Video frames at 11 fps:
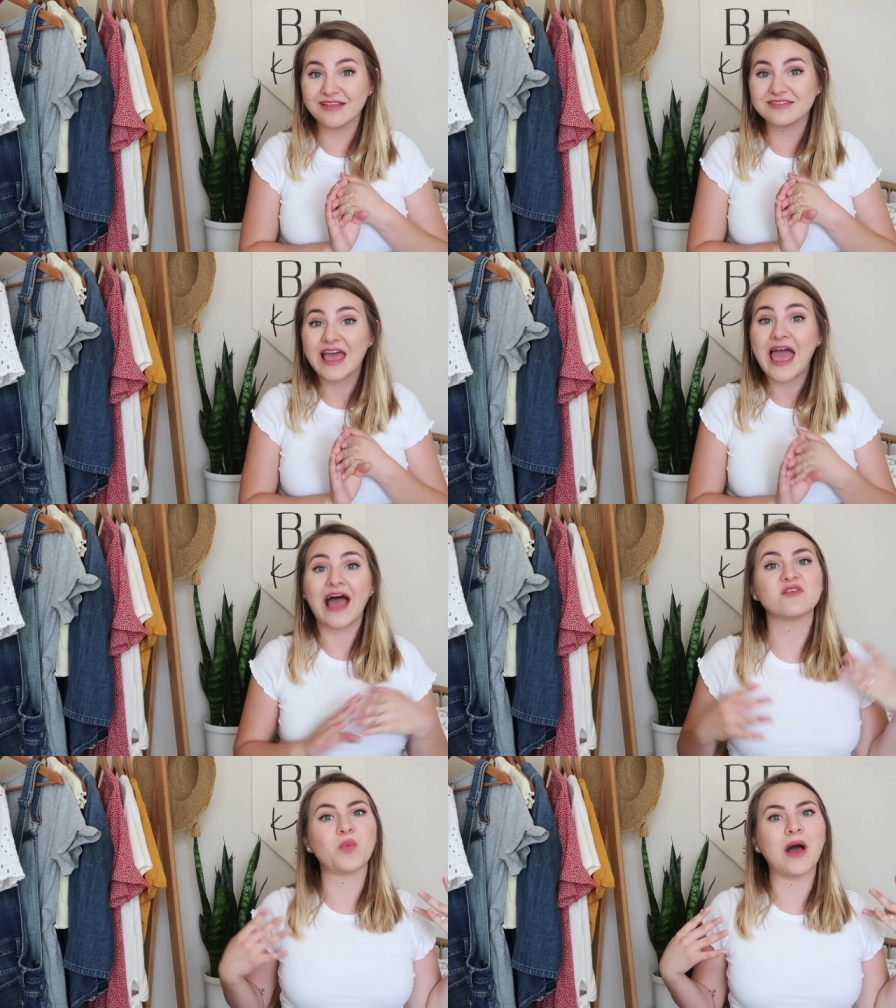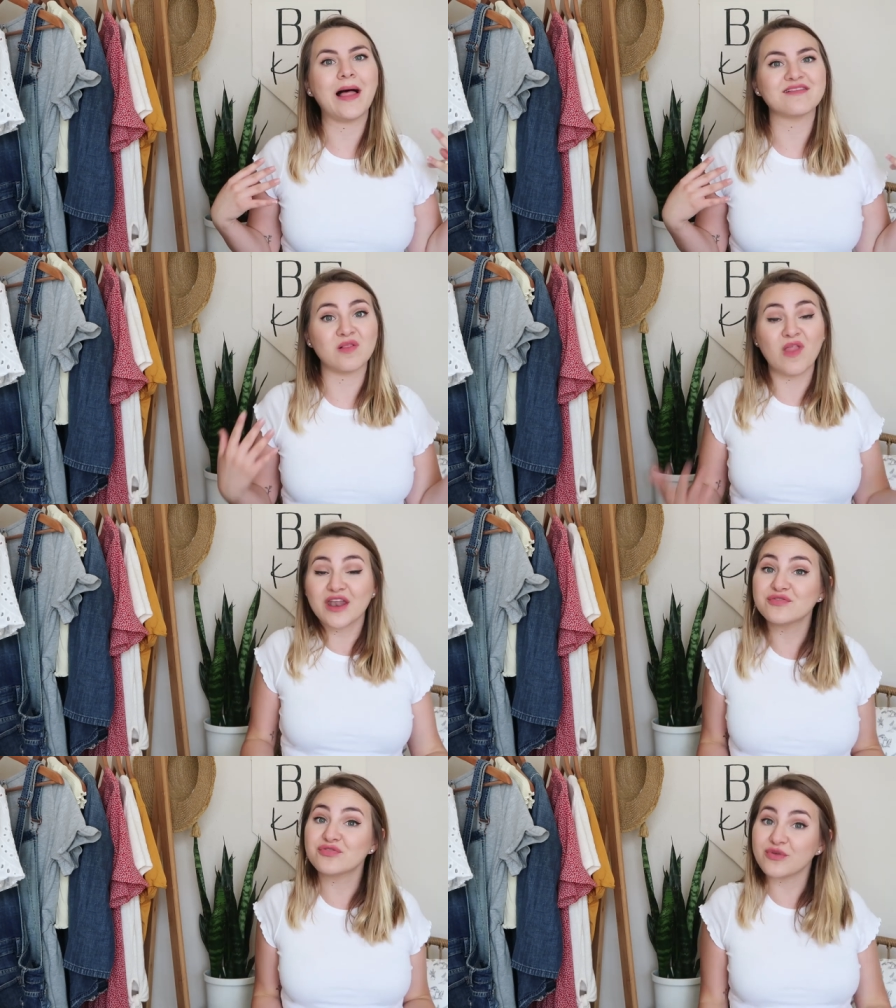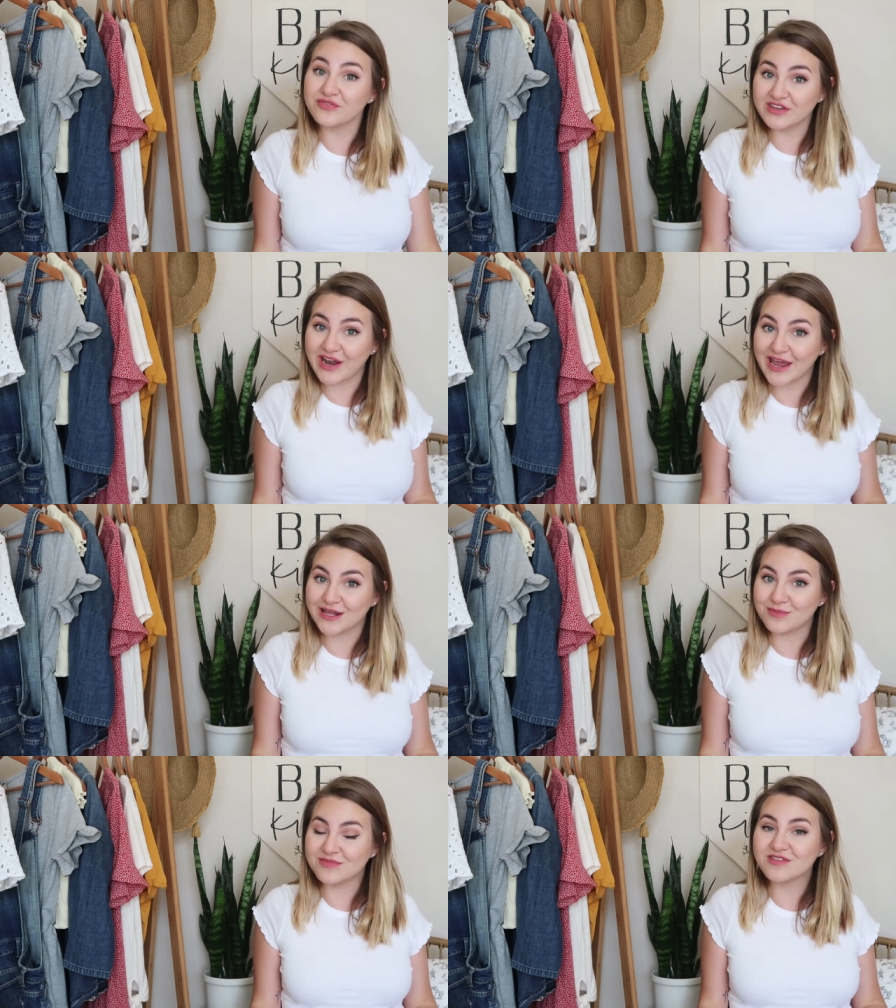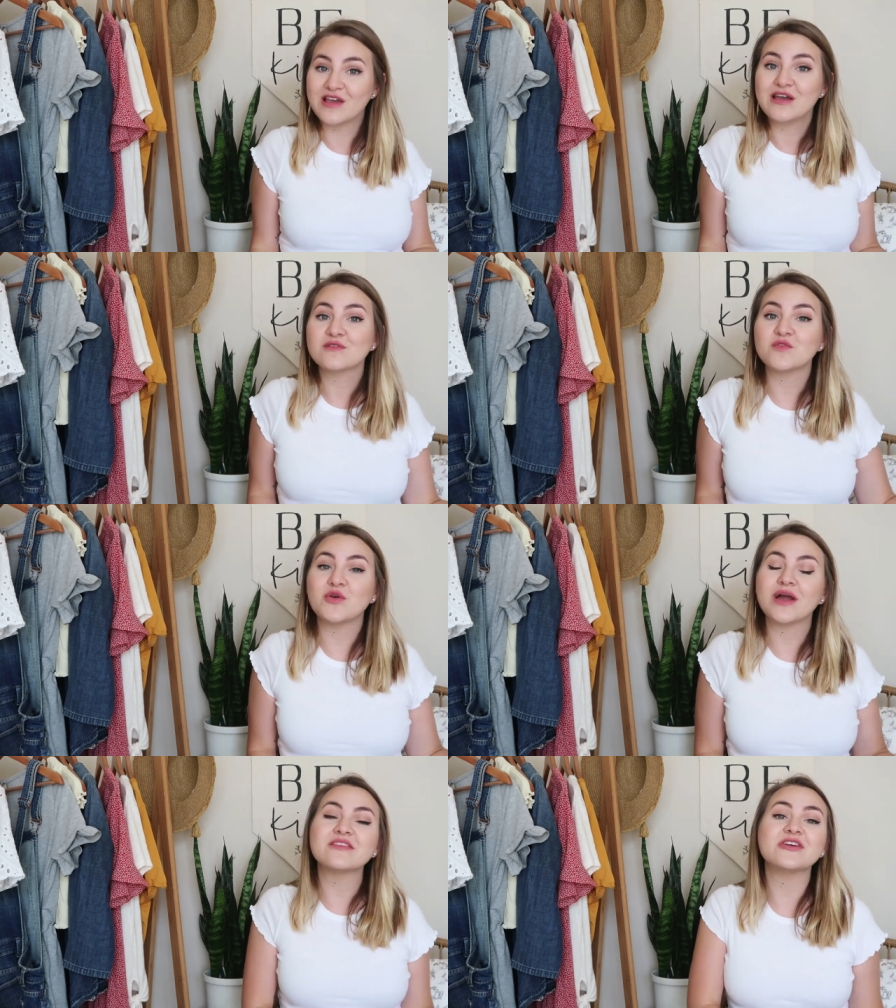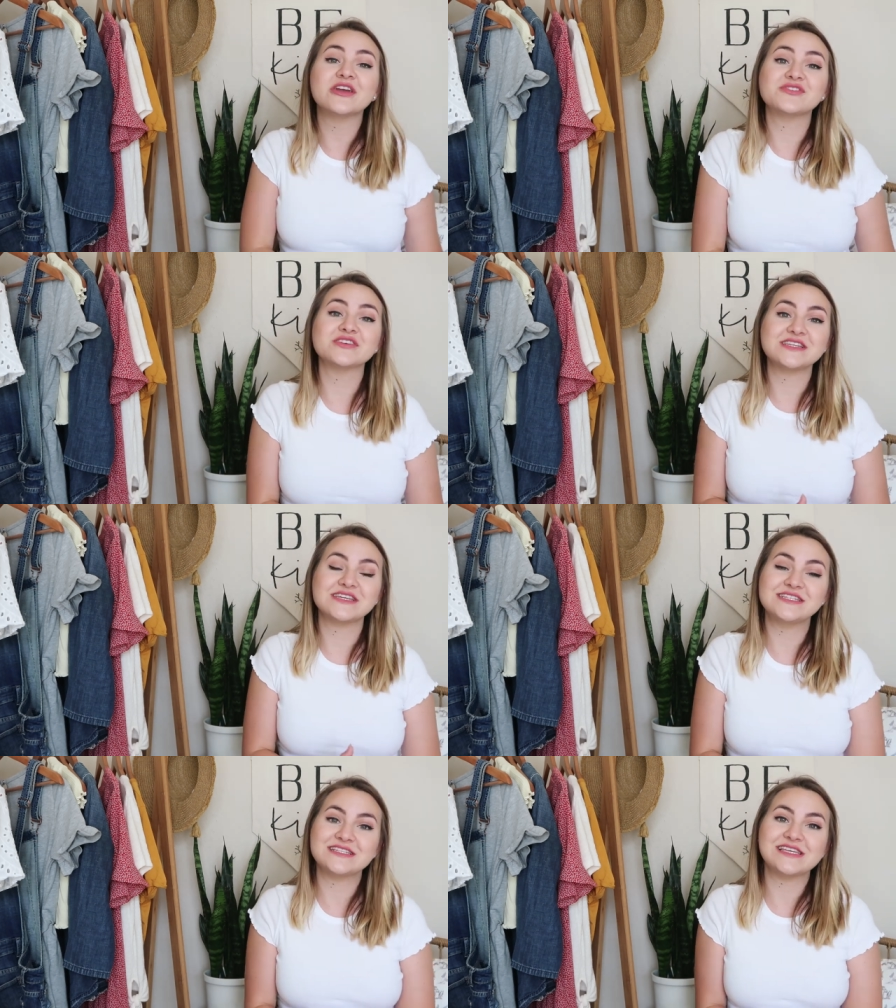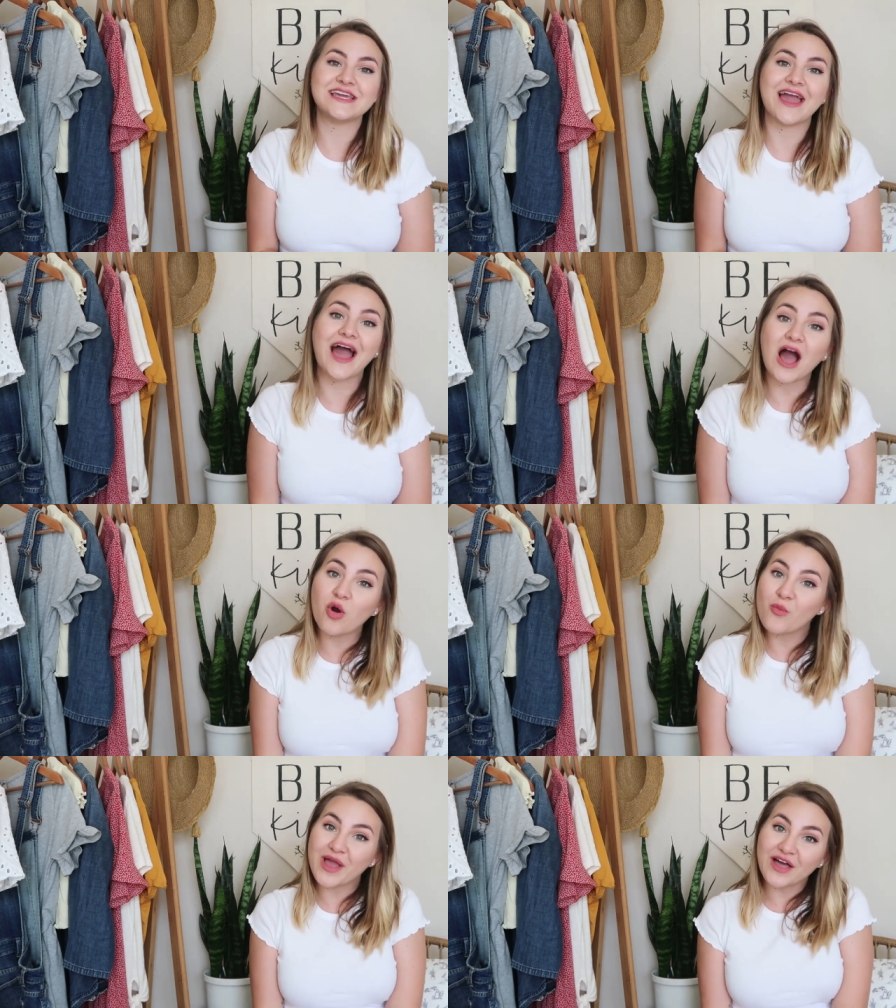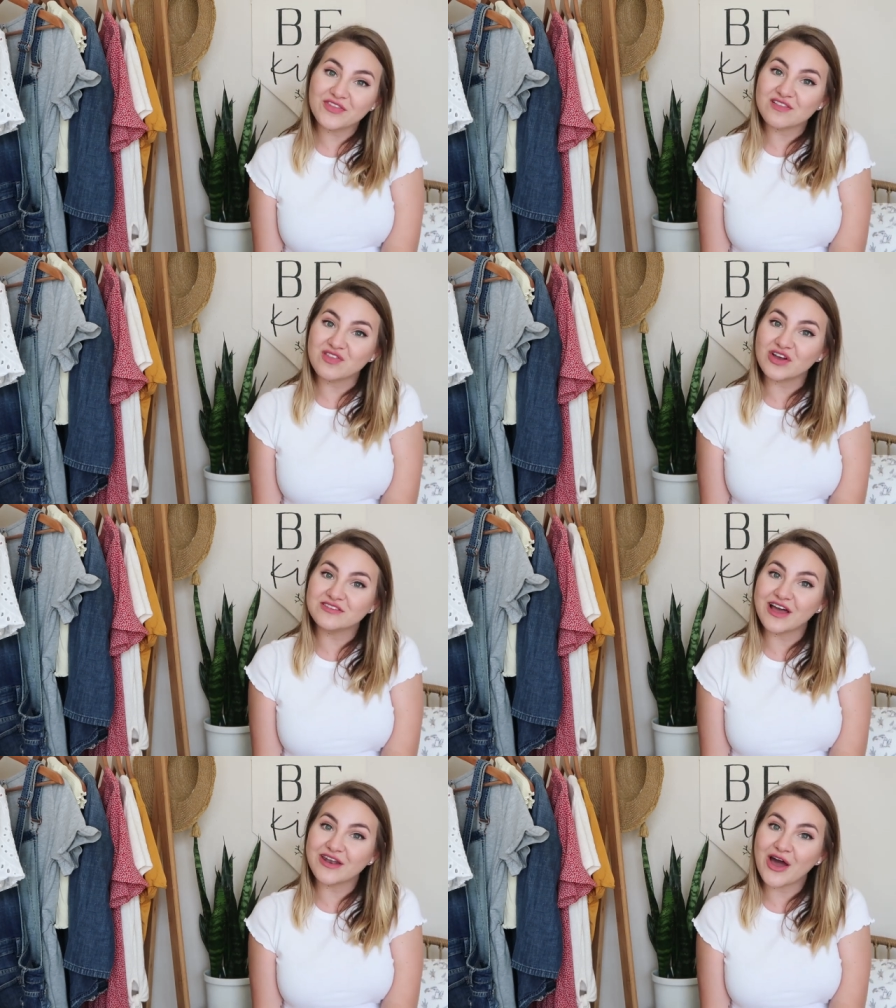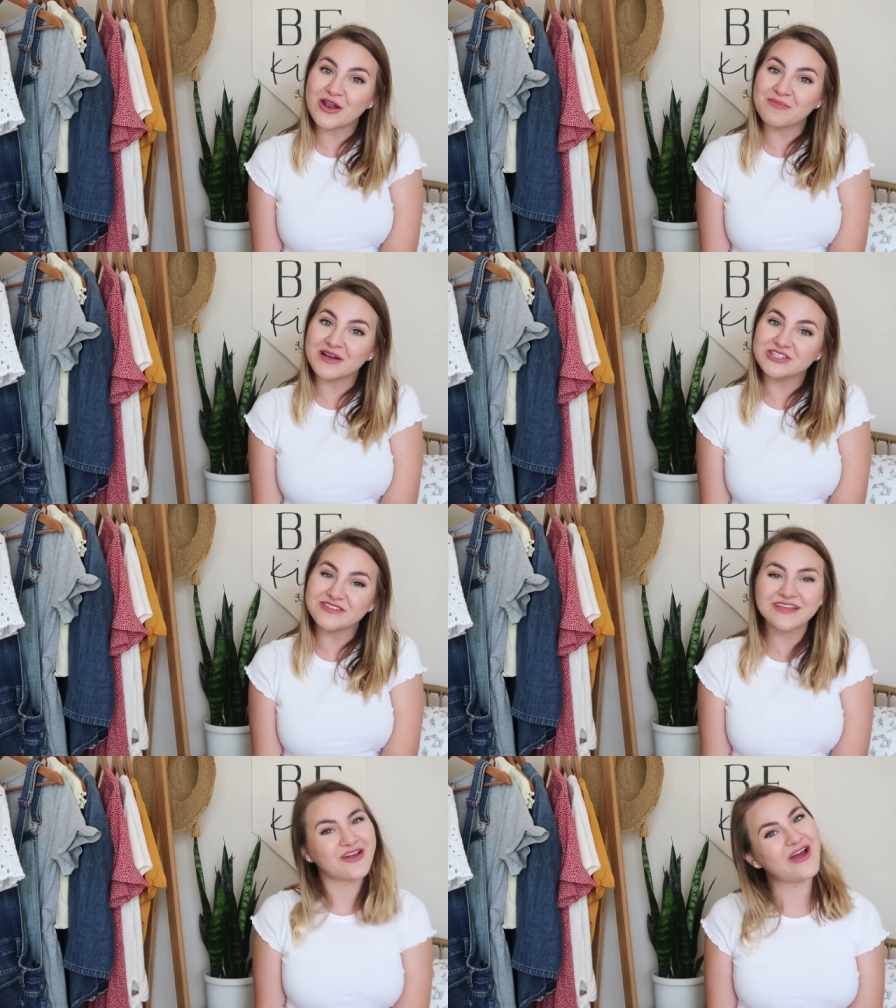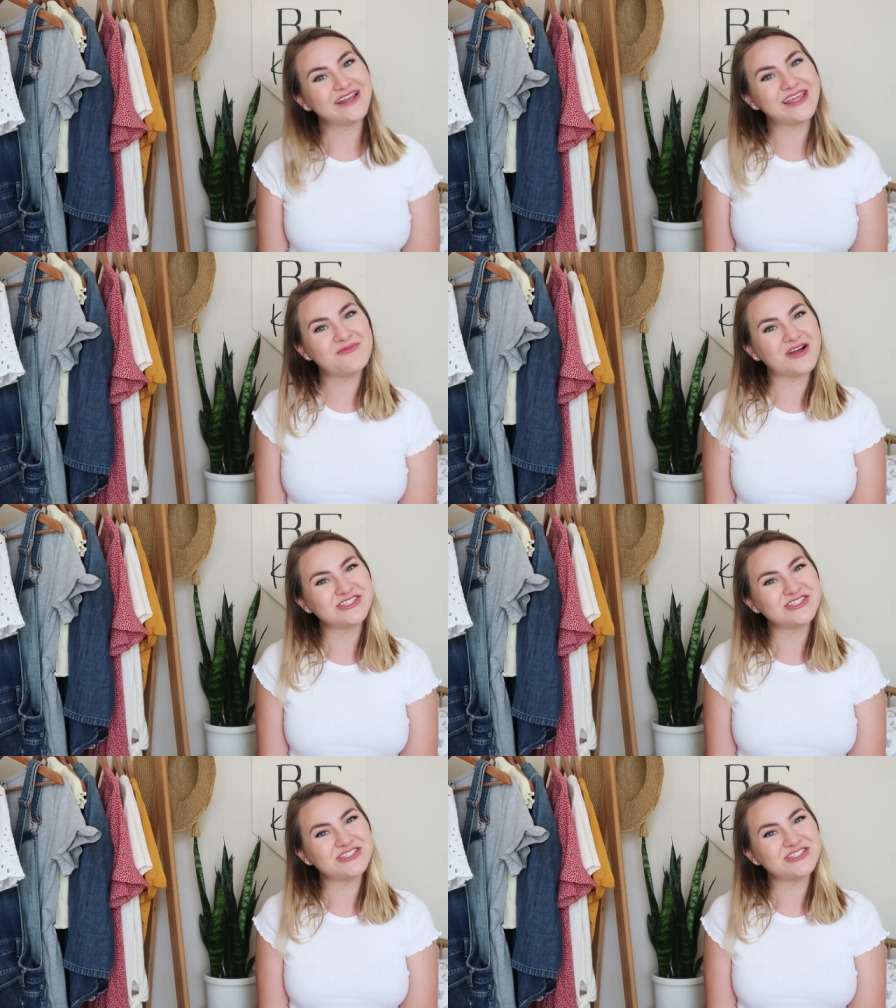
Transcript: Ys, as well as a lot of thrifted items. So if you guys are interested to see how we got this look done on a budget, then go ahead and keep